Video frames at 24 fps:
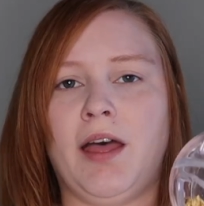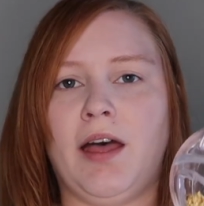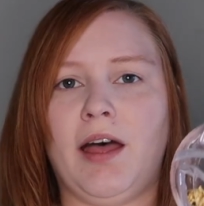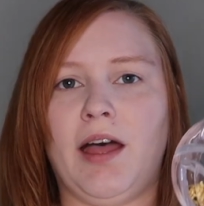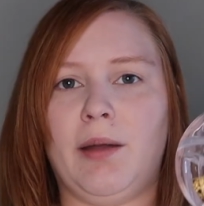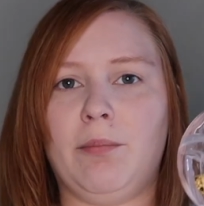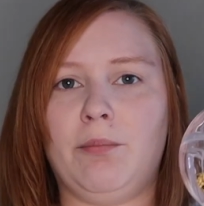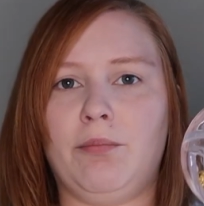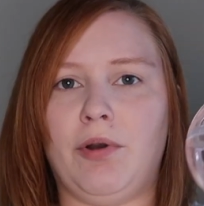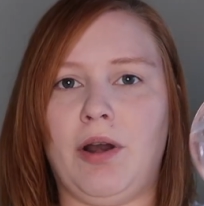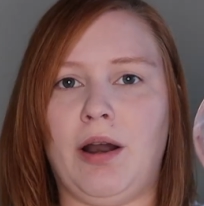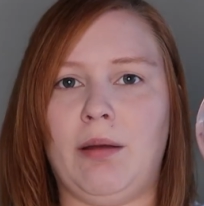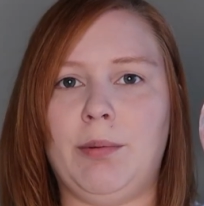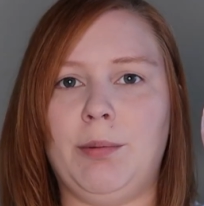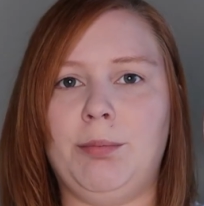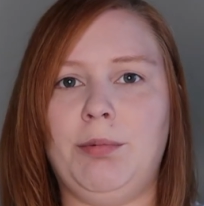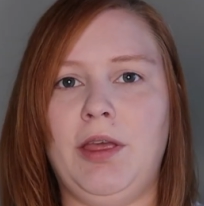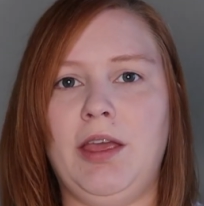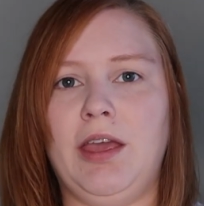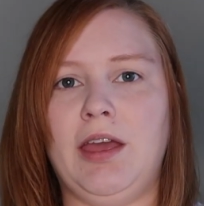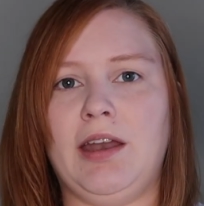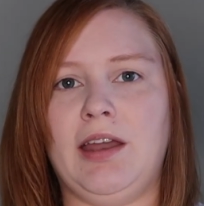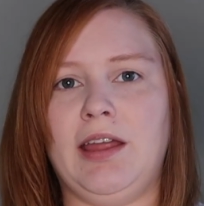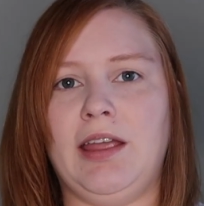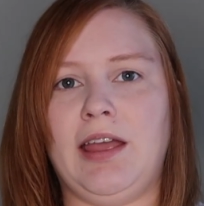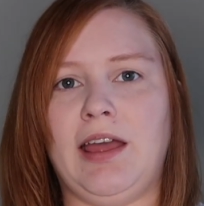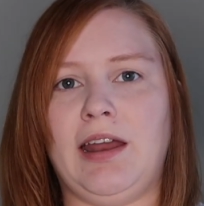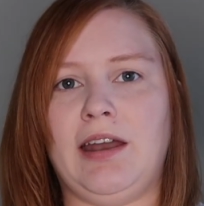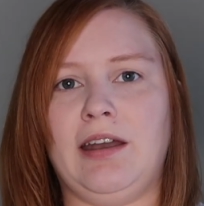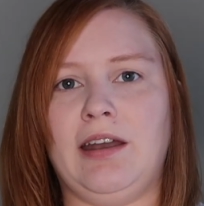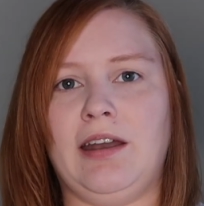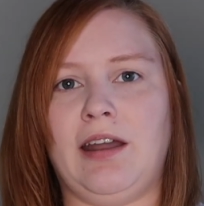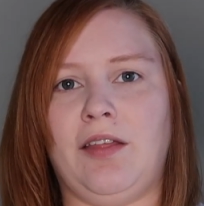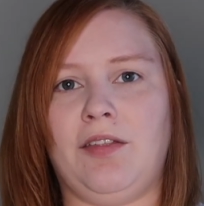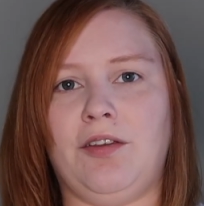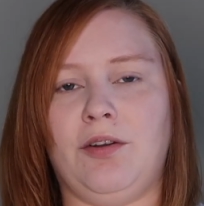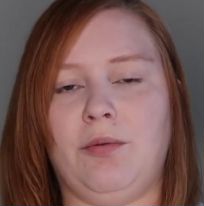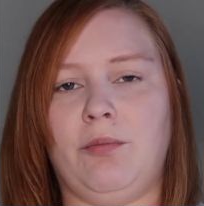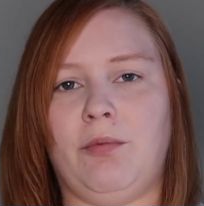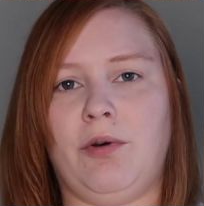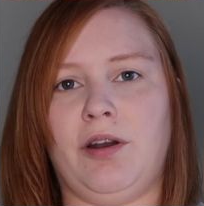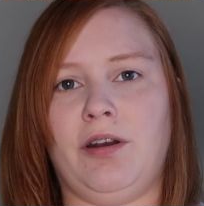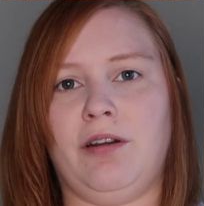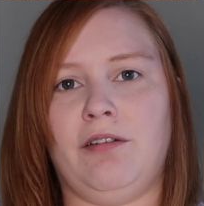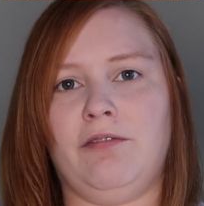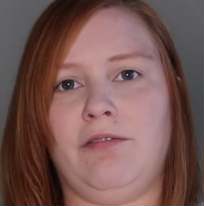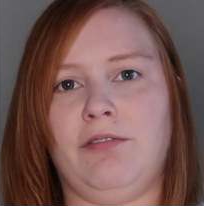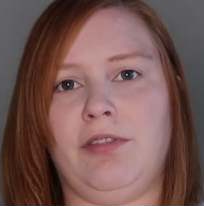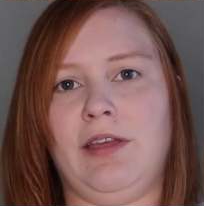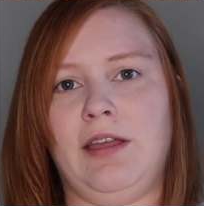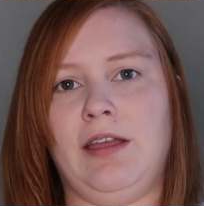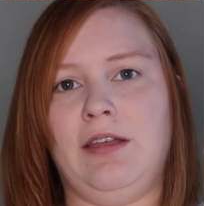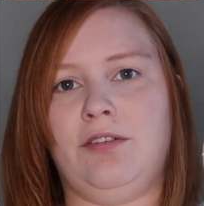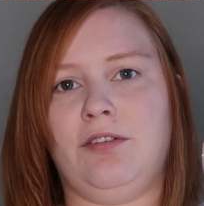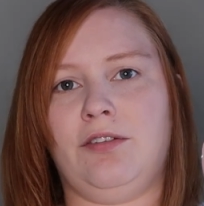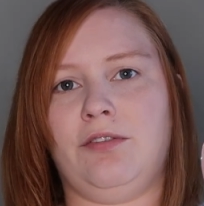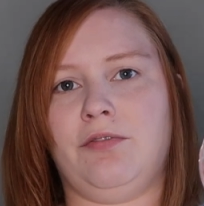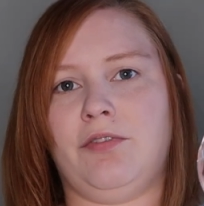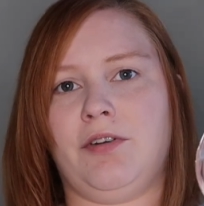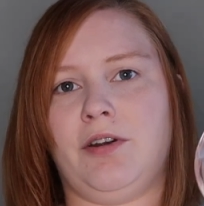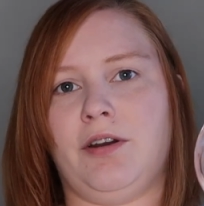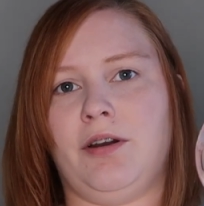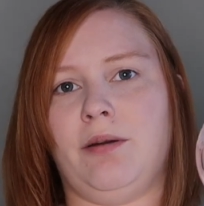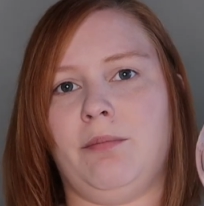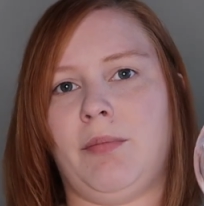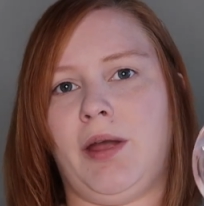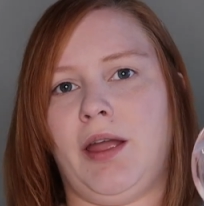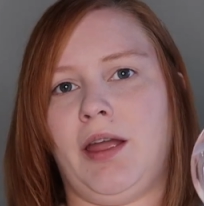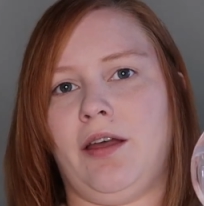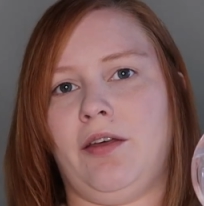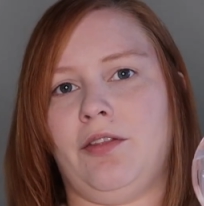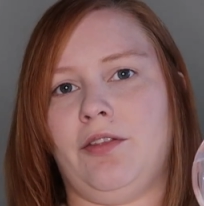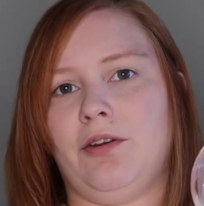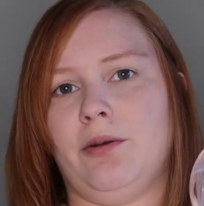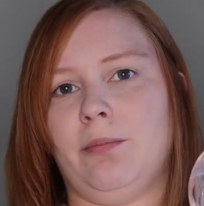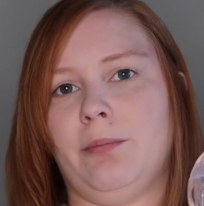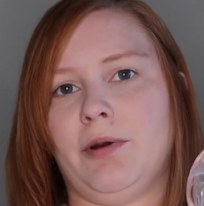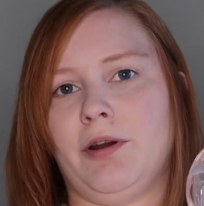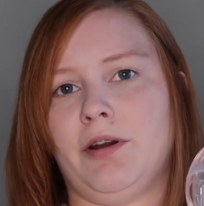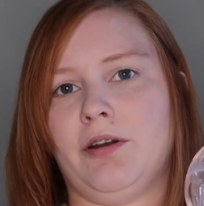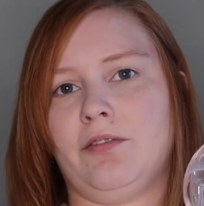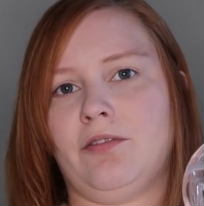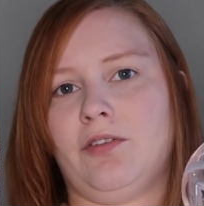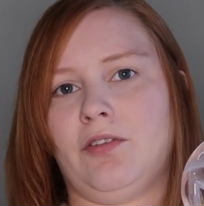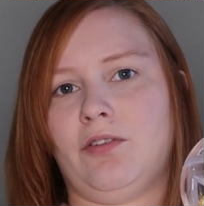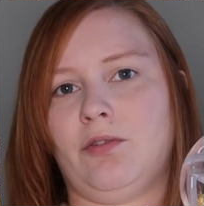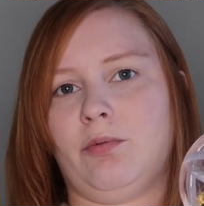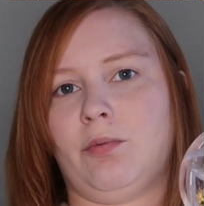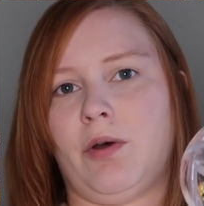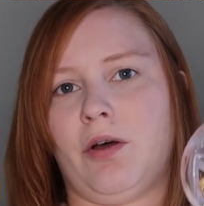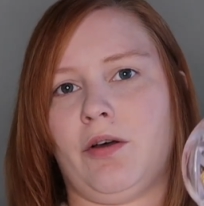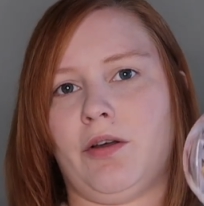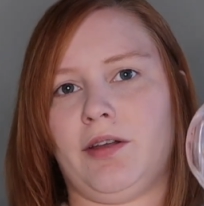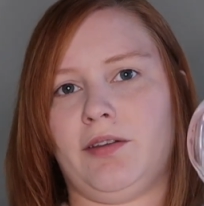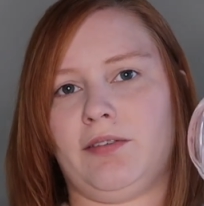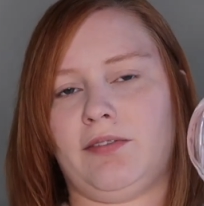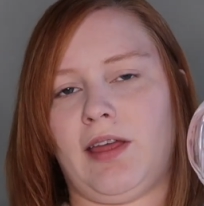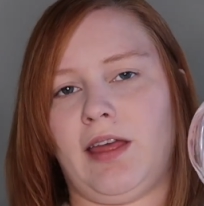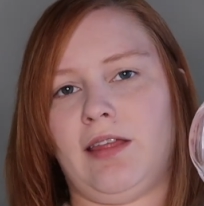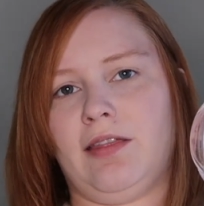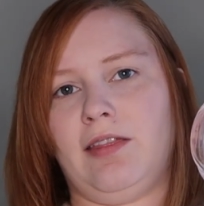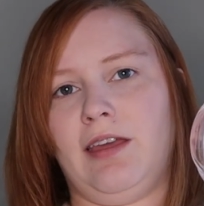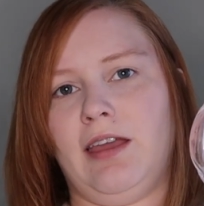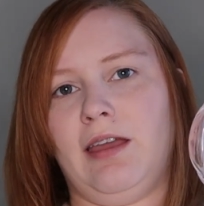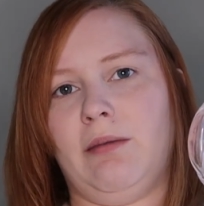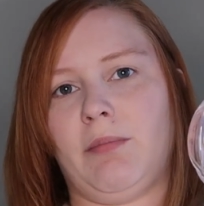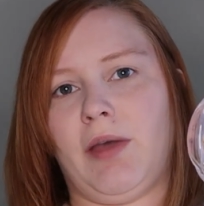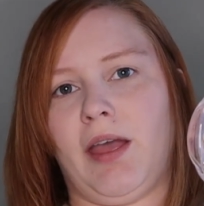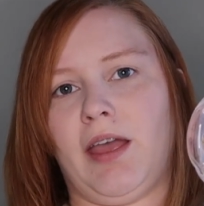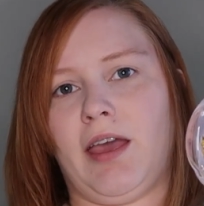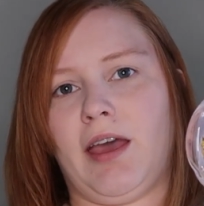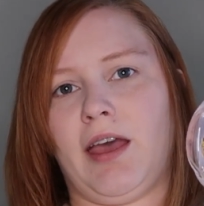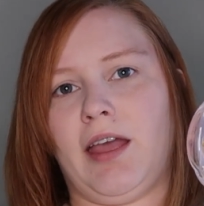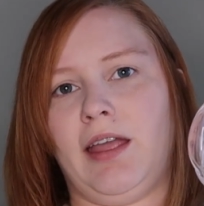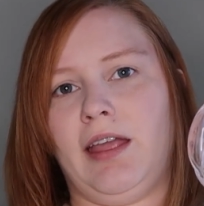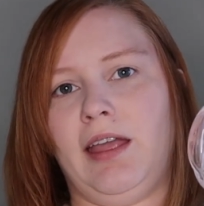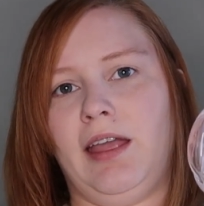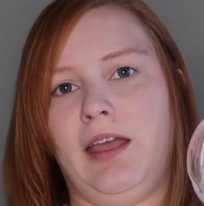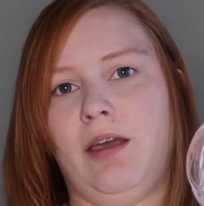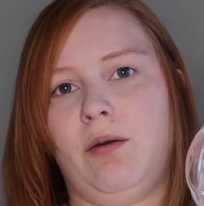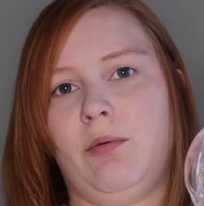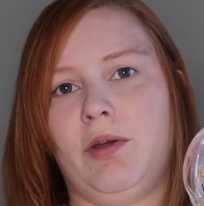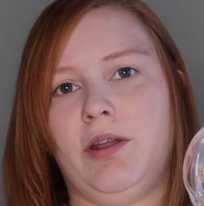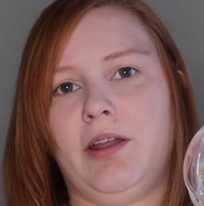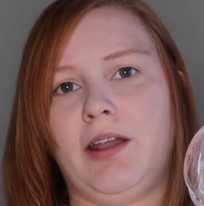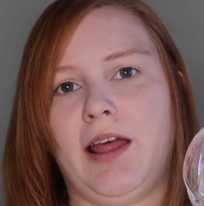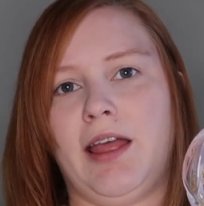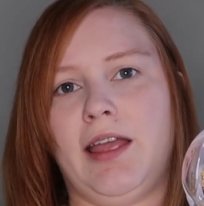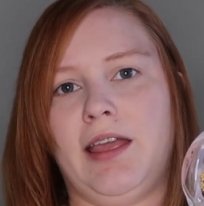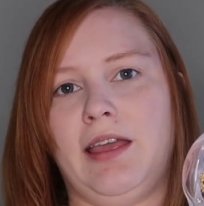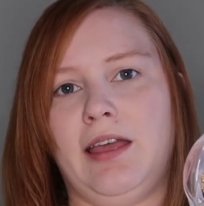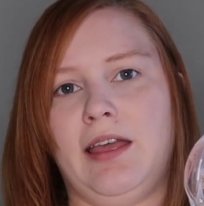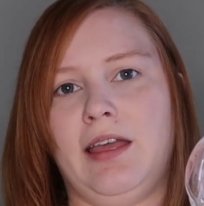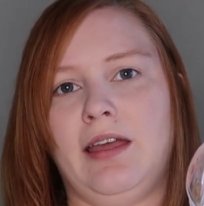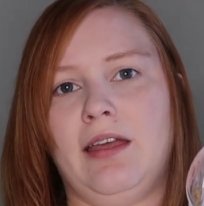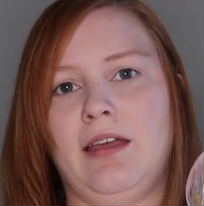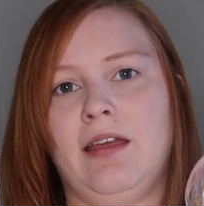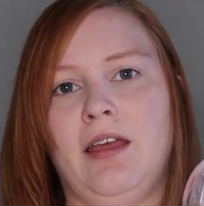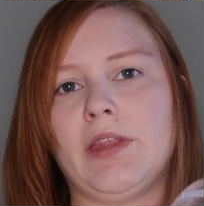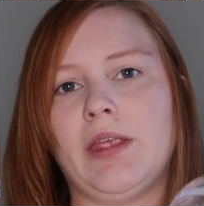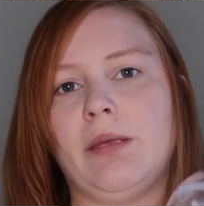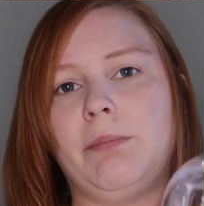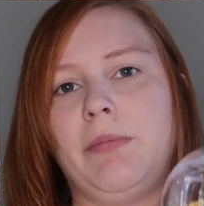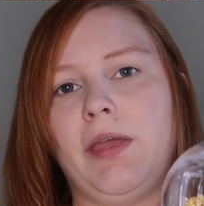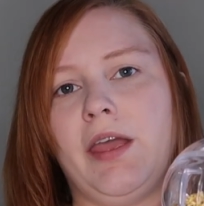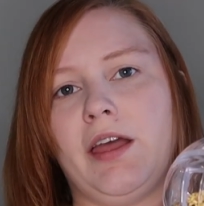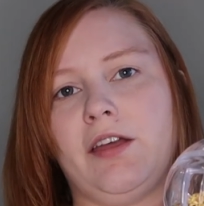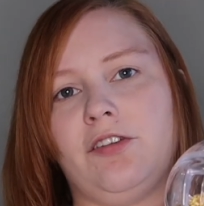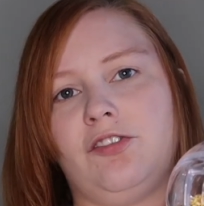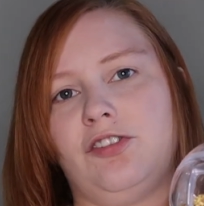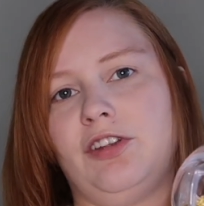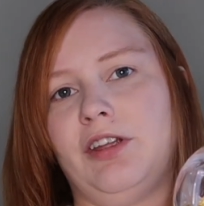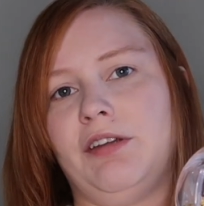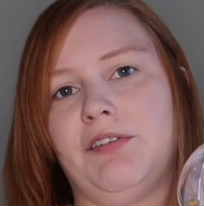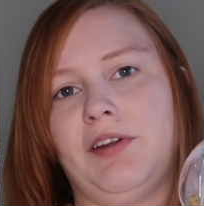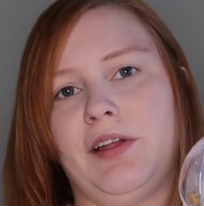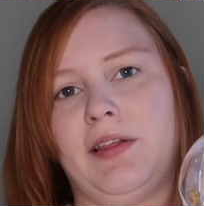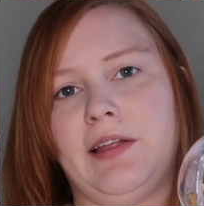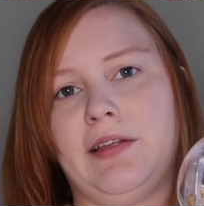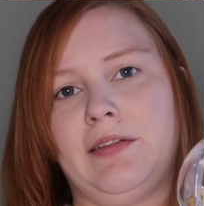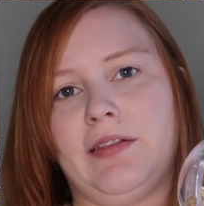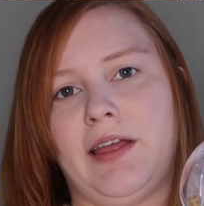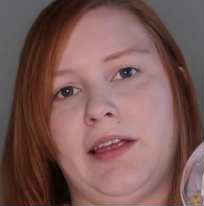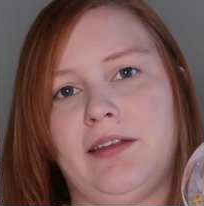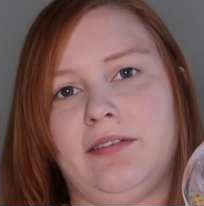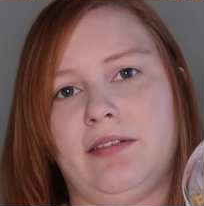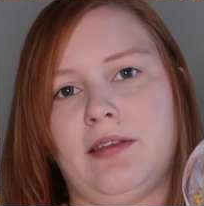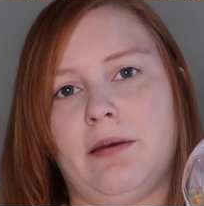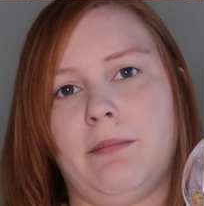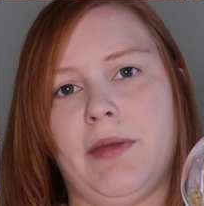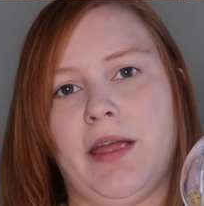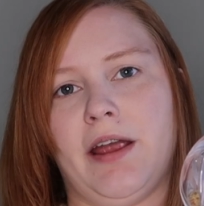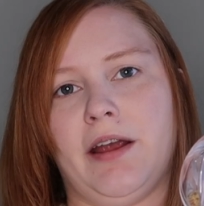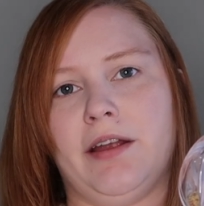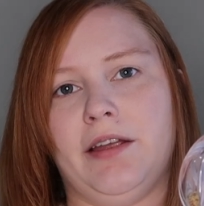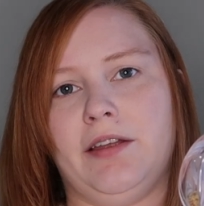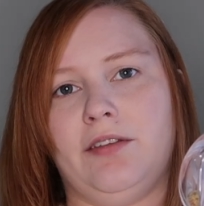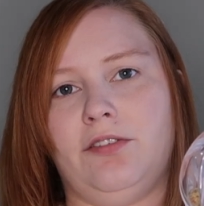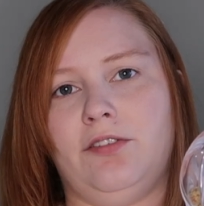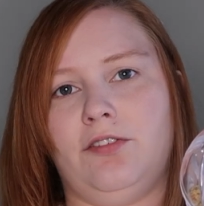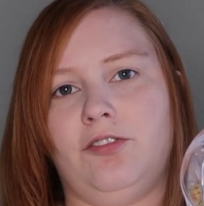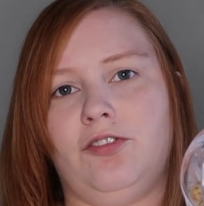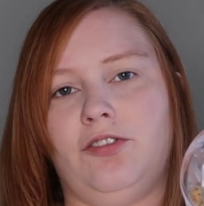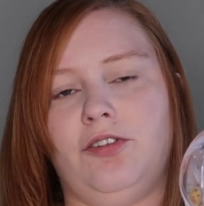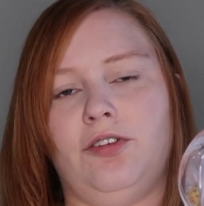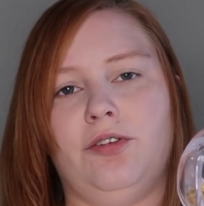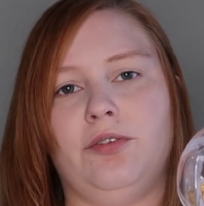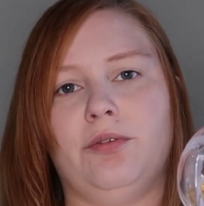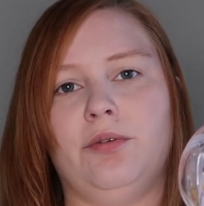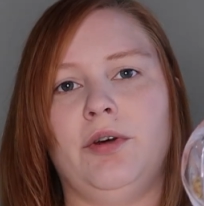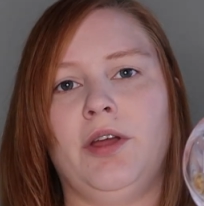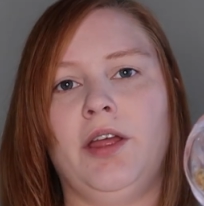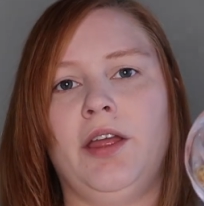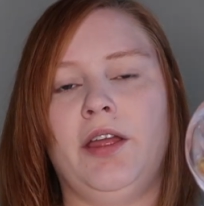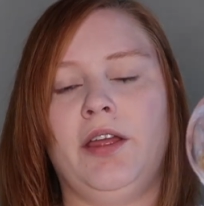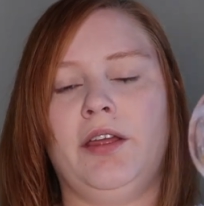I'm probably going to get another one of these for my other birds as well, because I think my Kayik would like it, because she really likes the berries too.